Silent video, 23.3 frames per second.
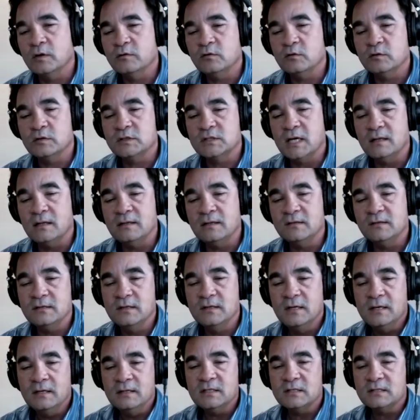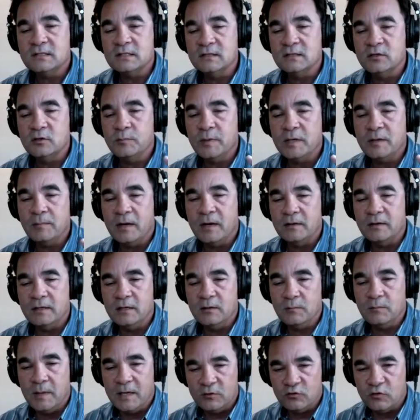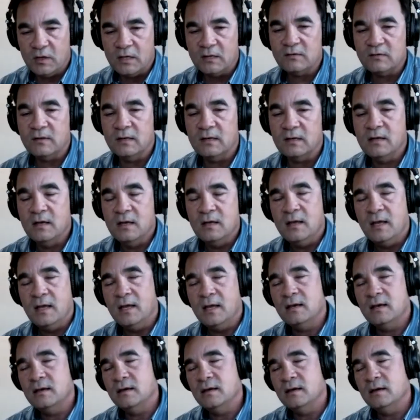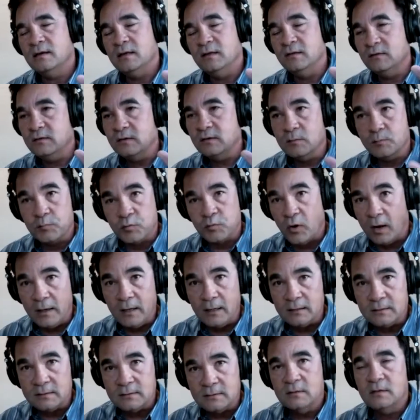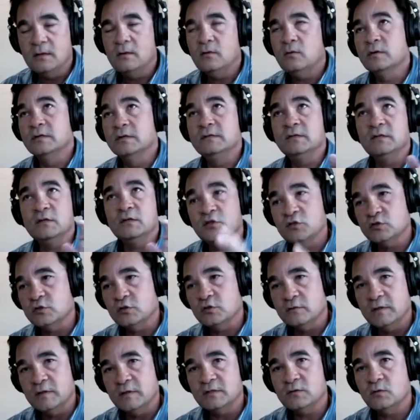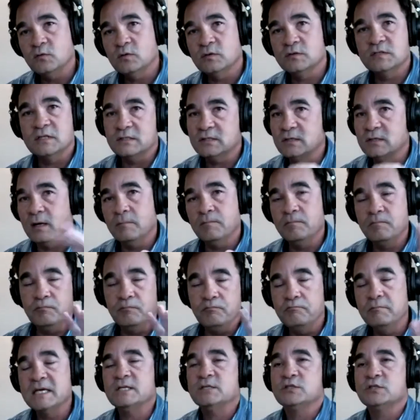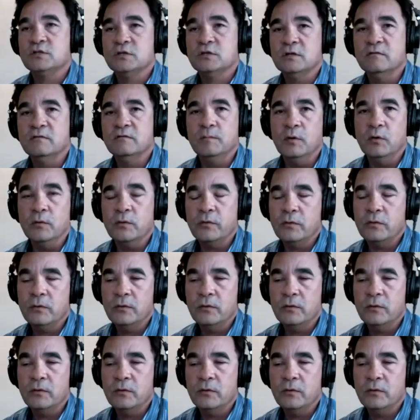So tell us just a little bit about Negometrix, and is it a product, or is it a service, or is it some mixture of both?